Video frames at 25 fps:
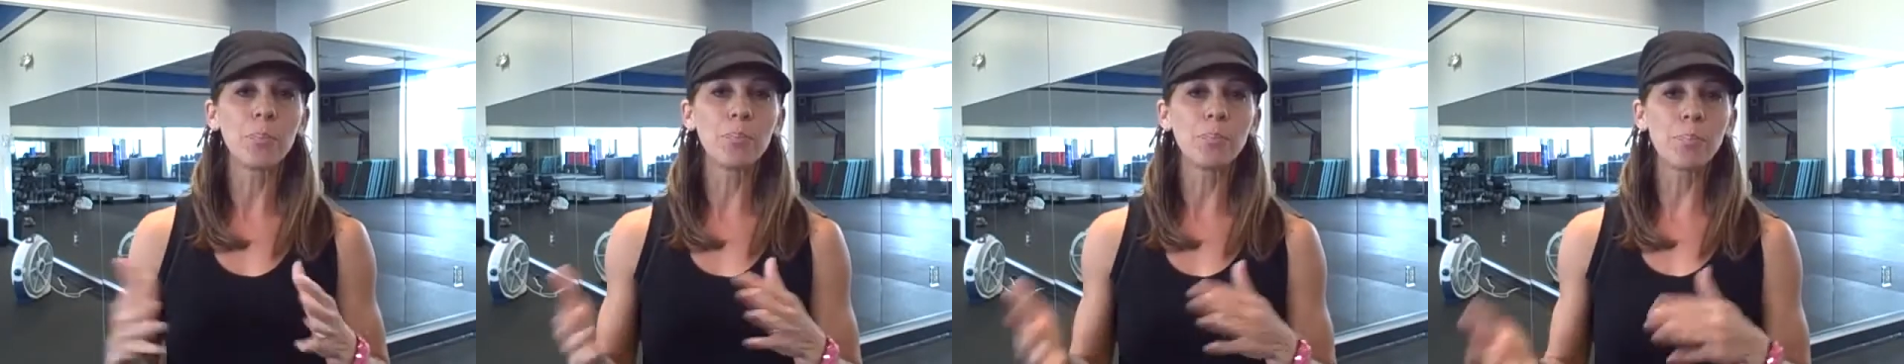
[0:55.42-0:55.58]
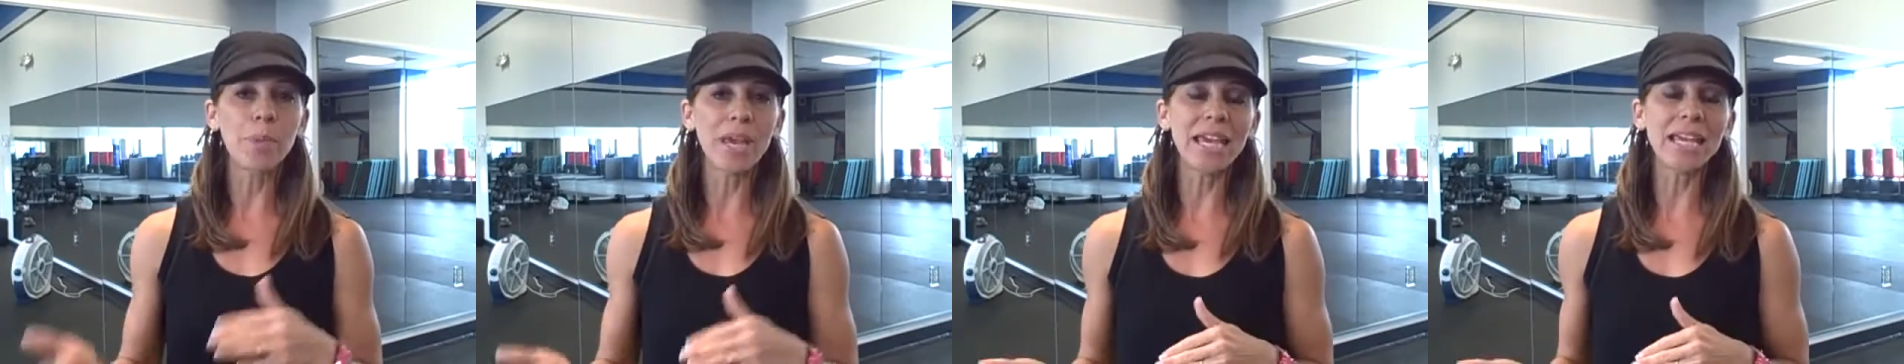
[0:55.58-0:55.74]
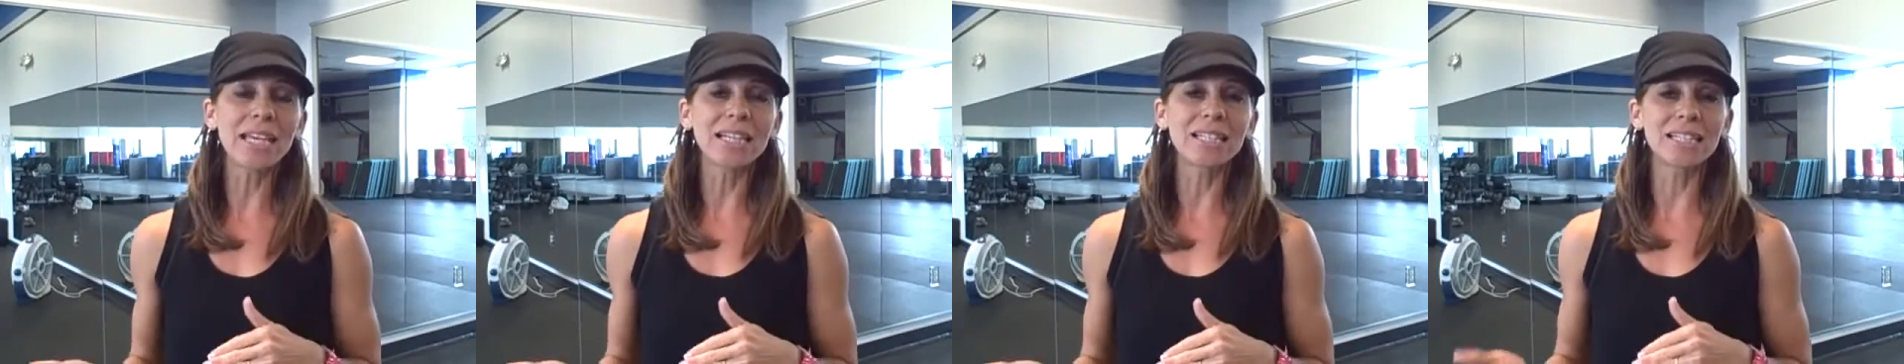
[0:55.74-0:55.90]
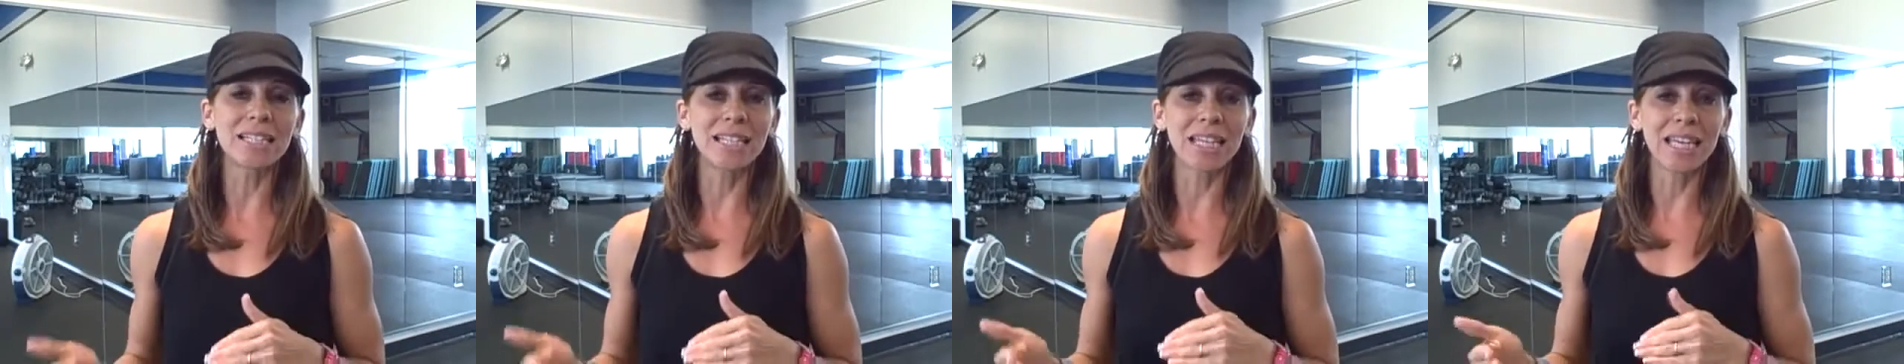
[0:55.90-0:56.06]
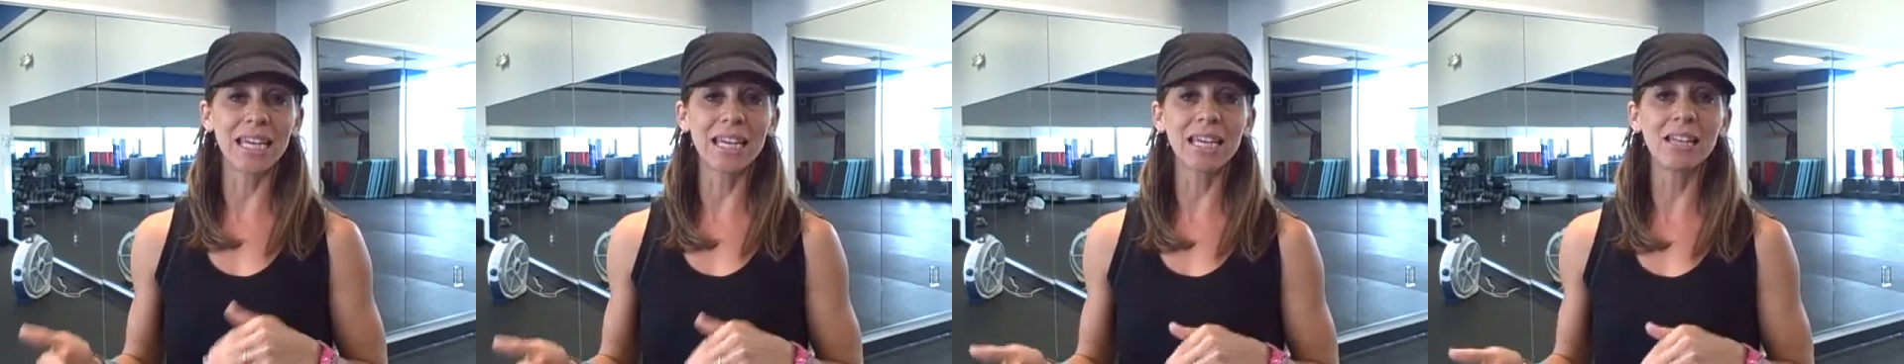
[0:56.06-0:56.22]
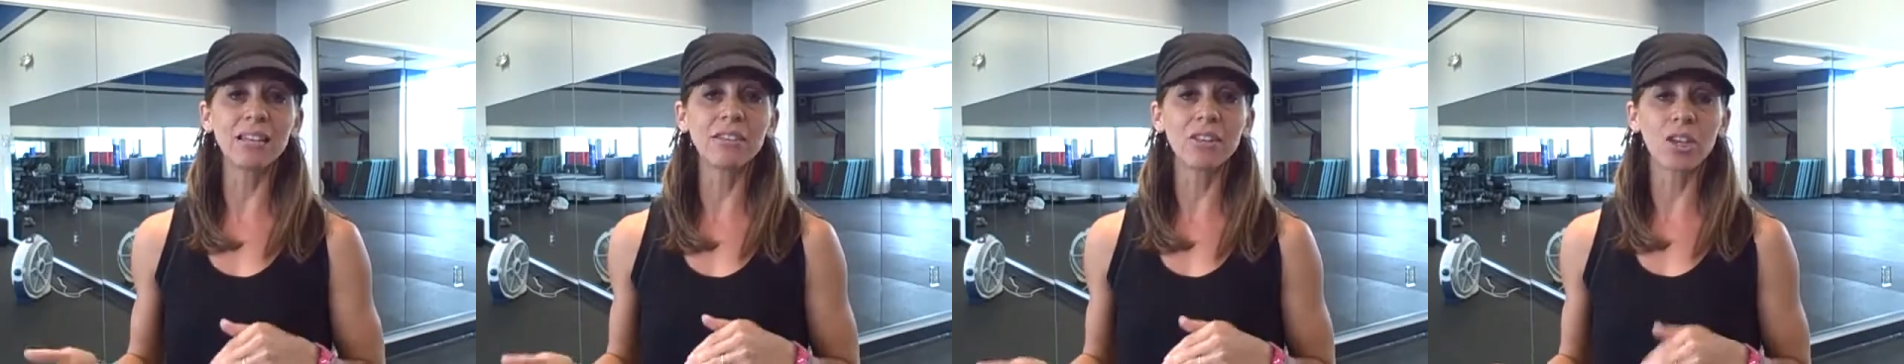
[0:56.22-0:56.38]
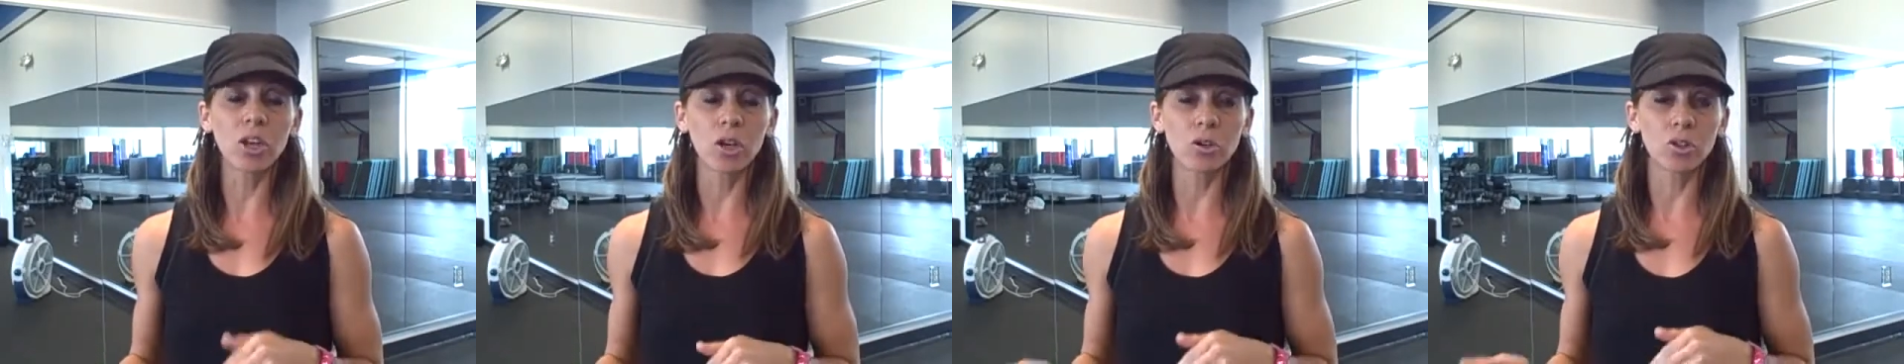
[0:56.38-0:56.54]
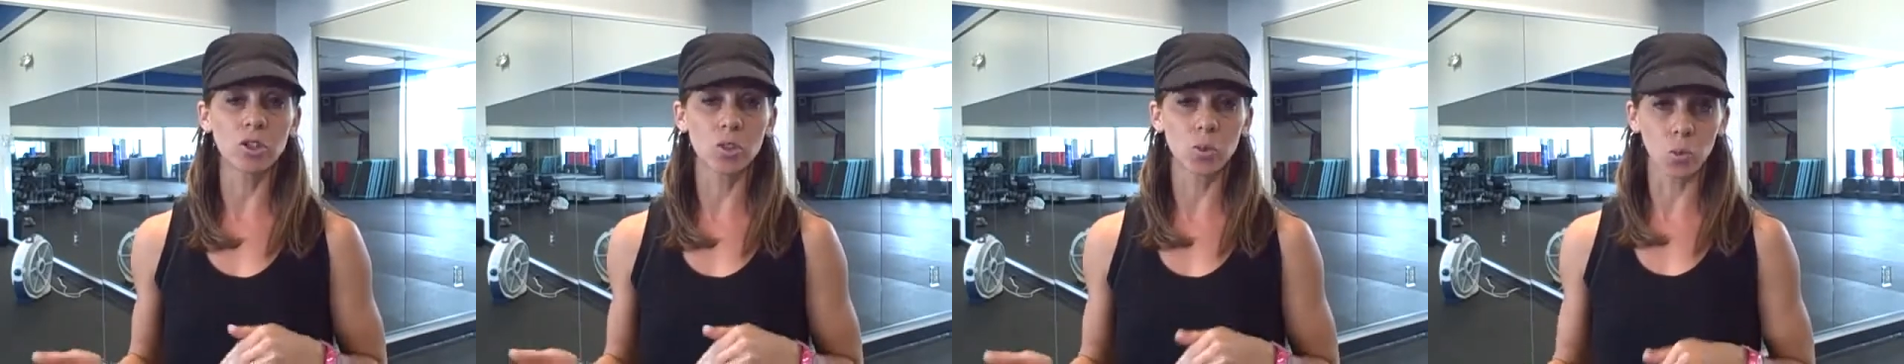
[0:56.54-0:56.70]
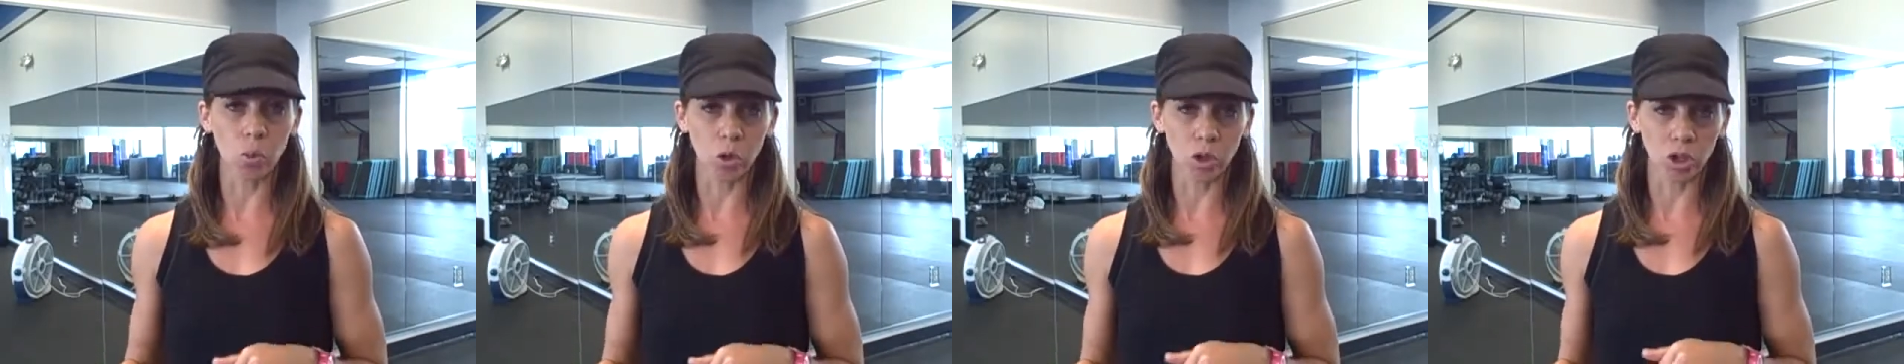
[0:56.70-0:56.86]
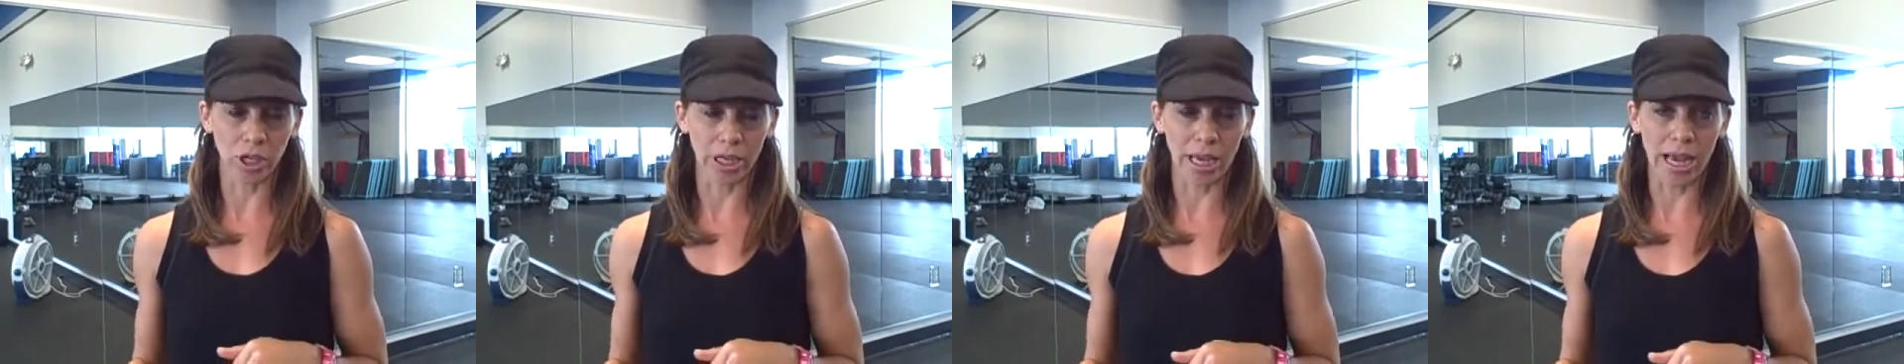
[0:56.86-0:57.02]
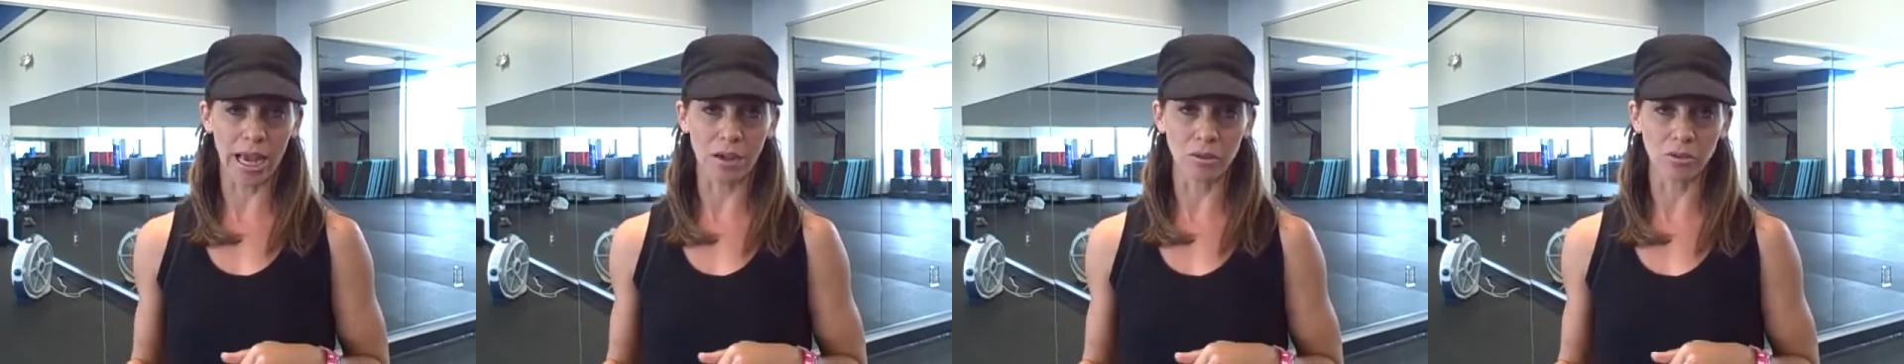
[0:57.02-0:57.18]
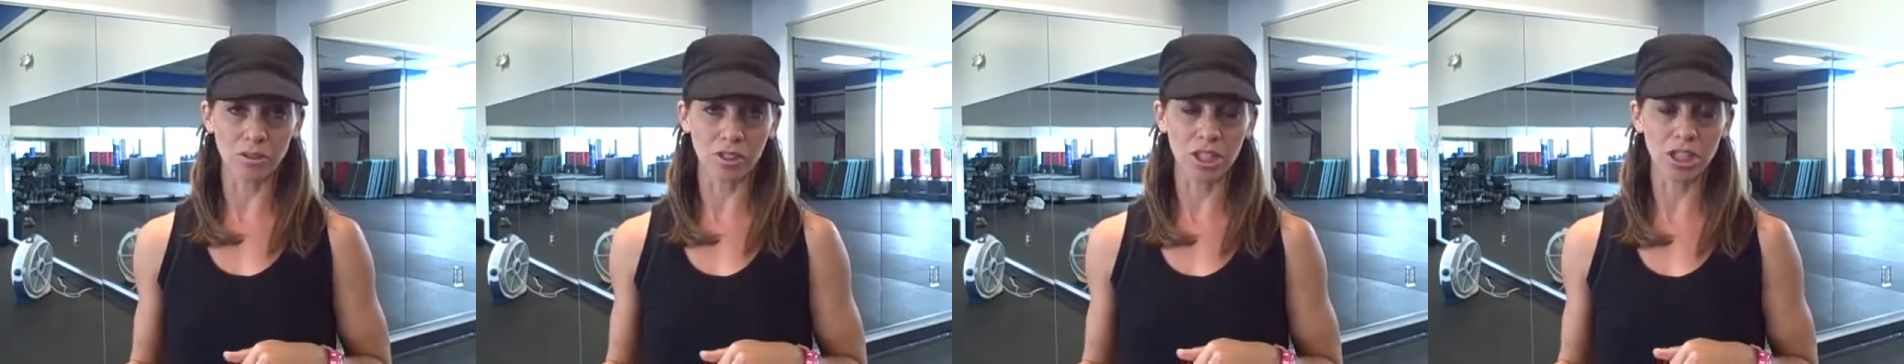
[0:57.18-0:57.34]
makes in those
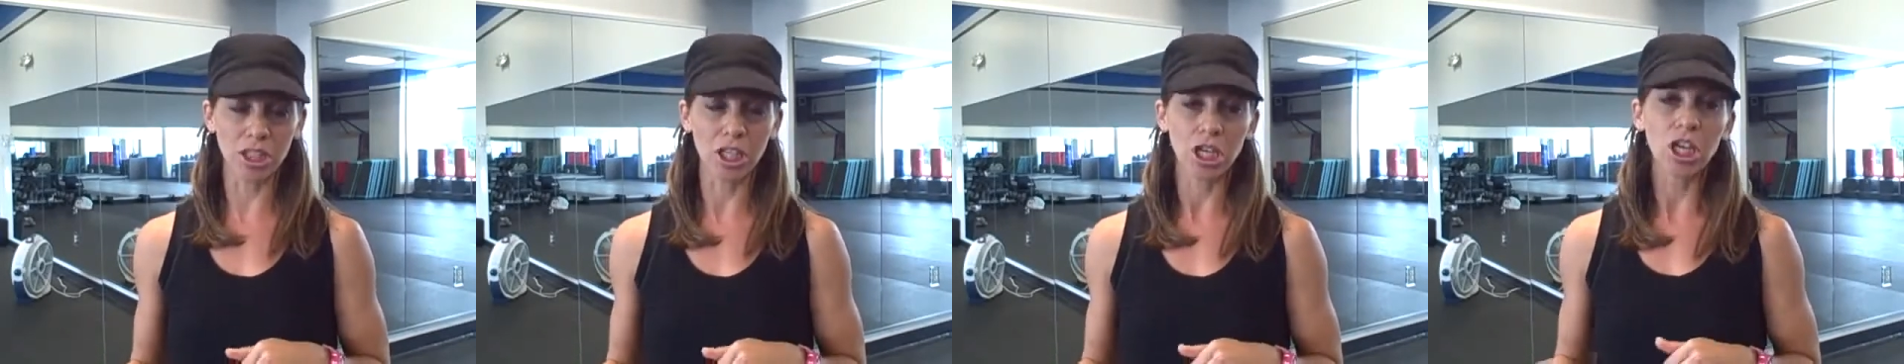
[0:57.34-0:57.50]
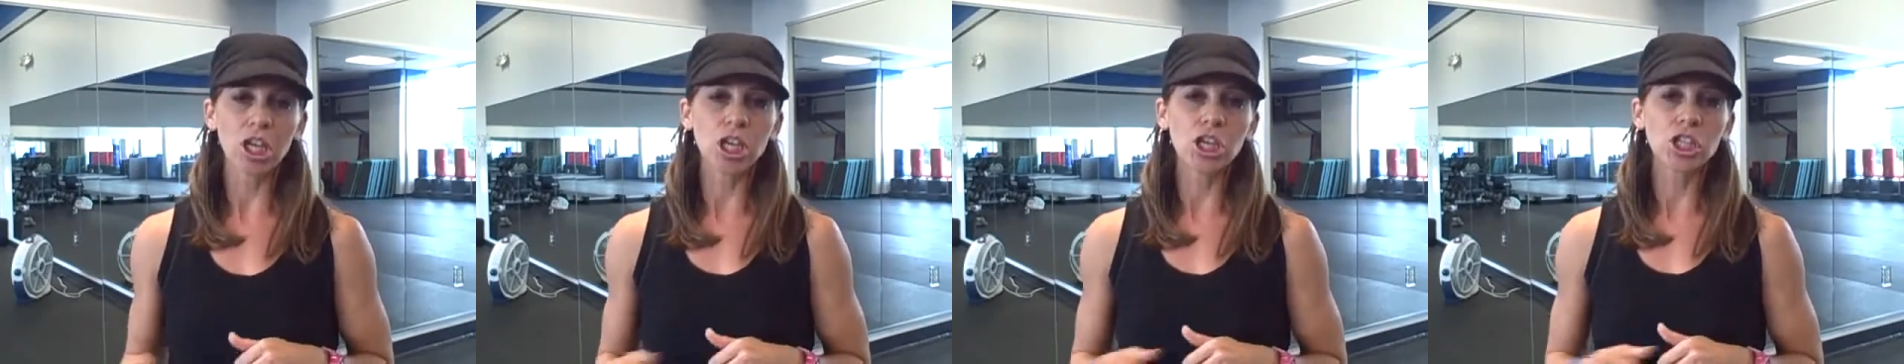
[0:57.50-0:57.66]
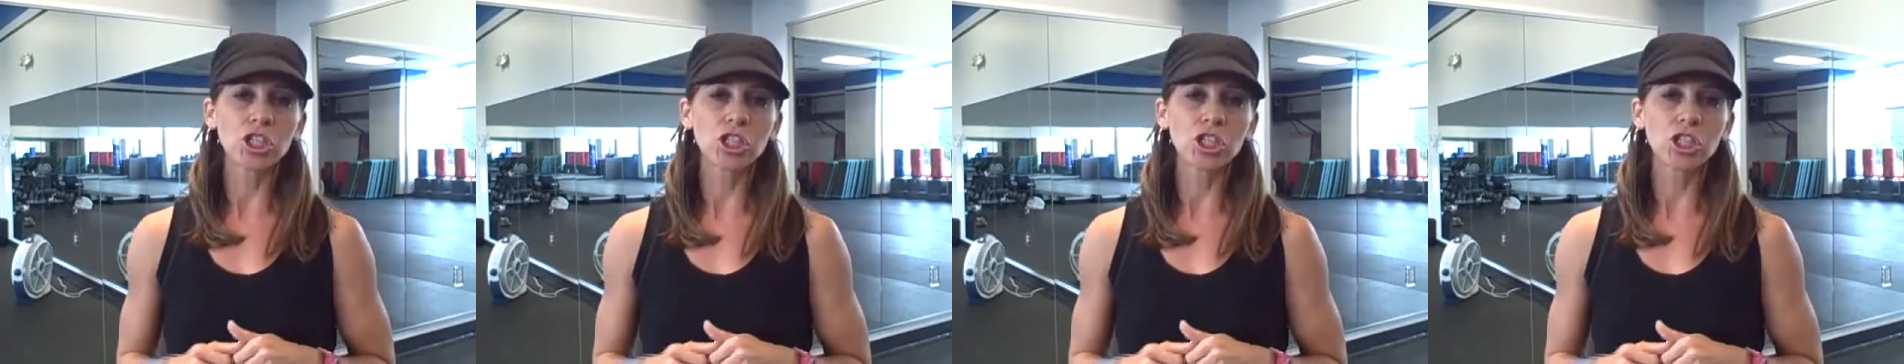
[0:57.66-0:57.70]
workouts.